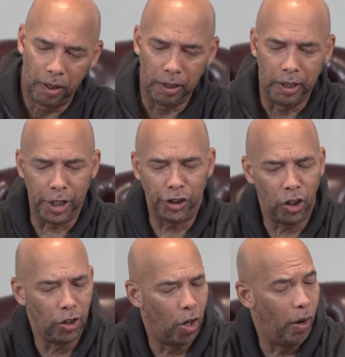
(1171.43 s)
Unless
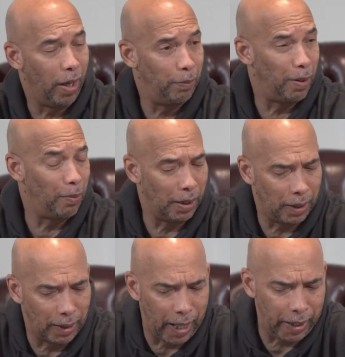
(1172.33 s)
your law had been my
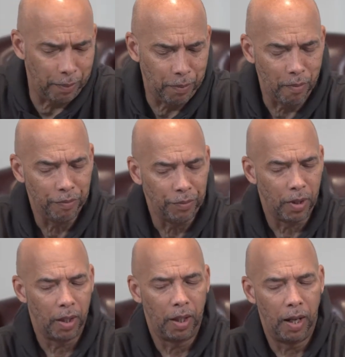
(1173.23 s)
delight,
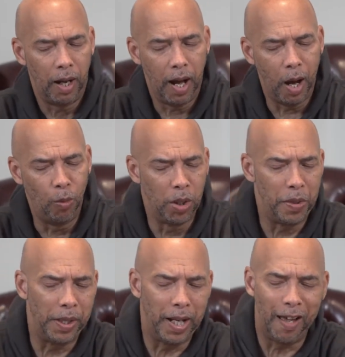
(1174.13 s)
I
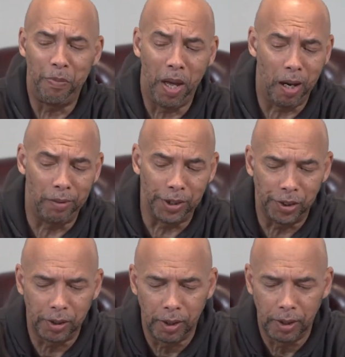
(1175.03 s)
would then have
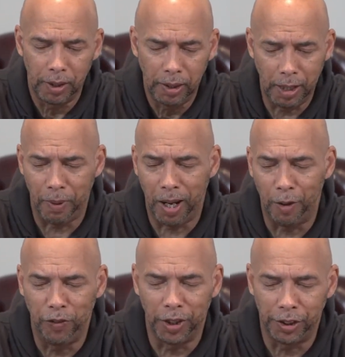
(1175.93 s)
perished in my
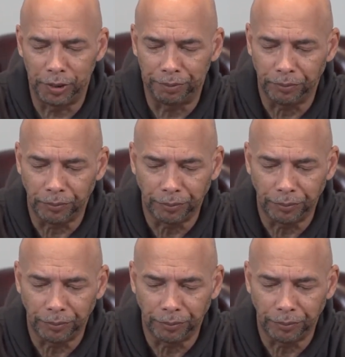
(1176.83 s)
affliction.